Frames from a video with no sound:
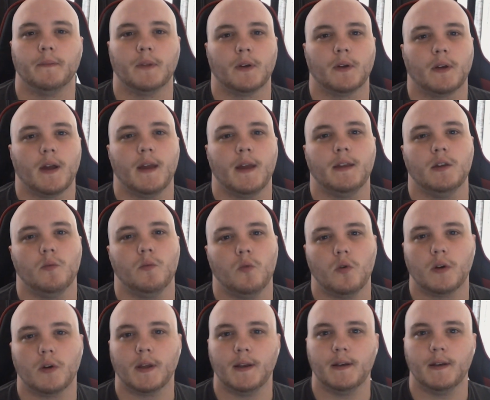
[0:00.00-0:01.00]
Okay, you're
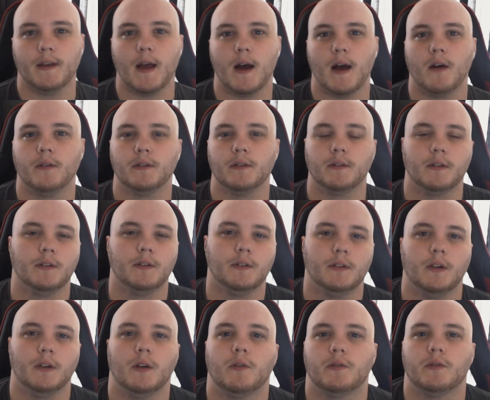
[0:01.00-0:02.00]
walking down
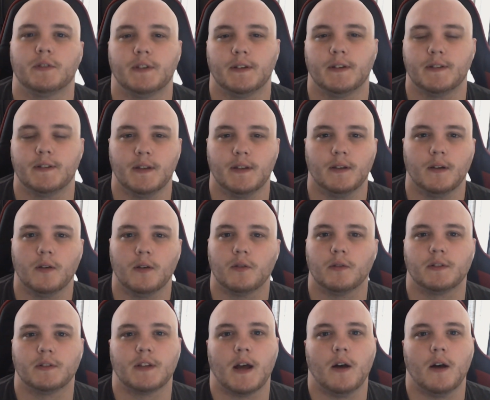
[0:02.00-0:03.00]
your local city, your local
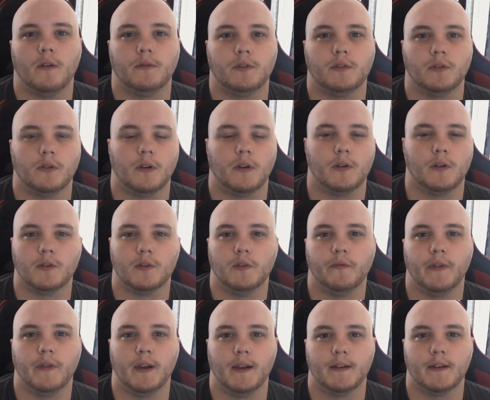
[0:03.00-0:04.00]
town, your local
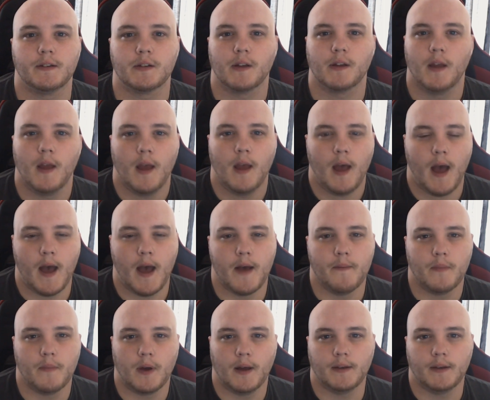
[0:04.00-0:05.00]
village,
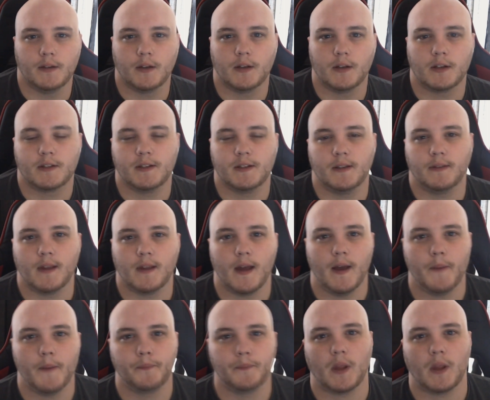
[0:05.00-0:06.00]
and you're going to sit
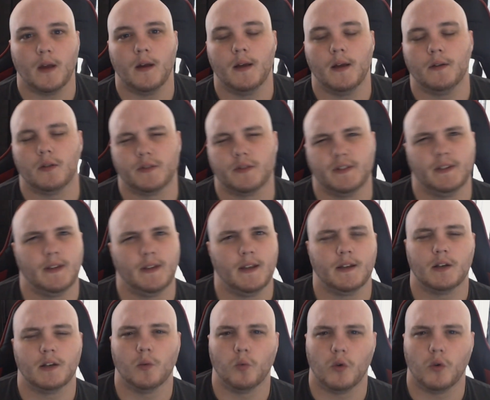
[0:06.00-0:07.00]
there, not sit there,
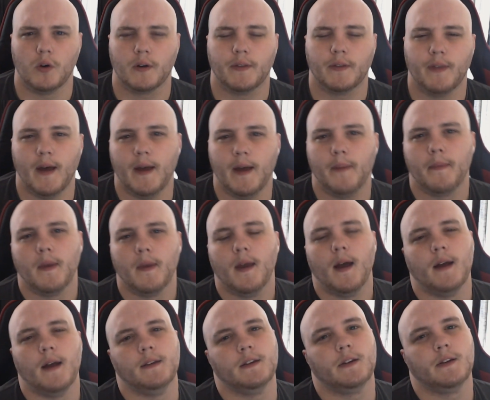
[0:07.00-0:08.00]
you're going to walk there,
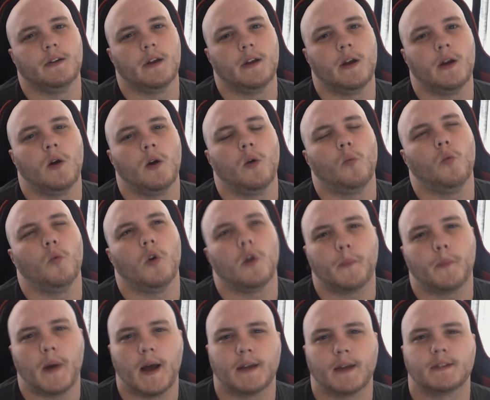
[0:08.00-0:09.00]
and you're going to walk
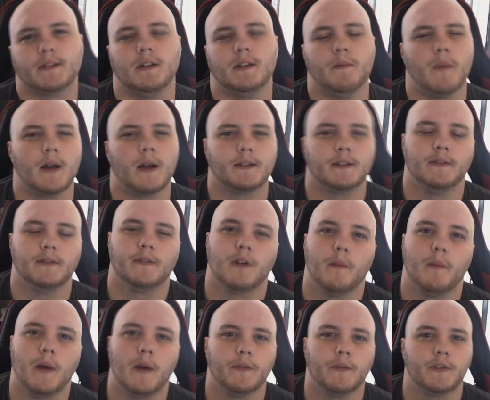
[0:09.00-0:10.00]
past the massive
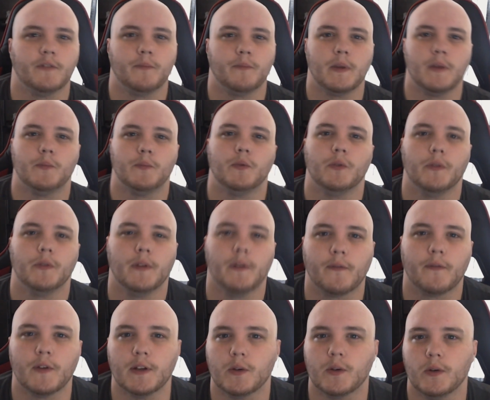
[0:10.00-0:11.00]
amounts of people that
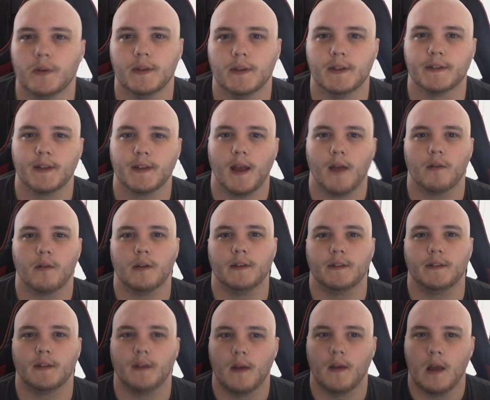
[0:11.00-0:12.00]
frequent these areas.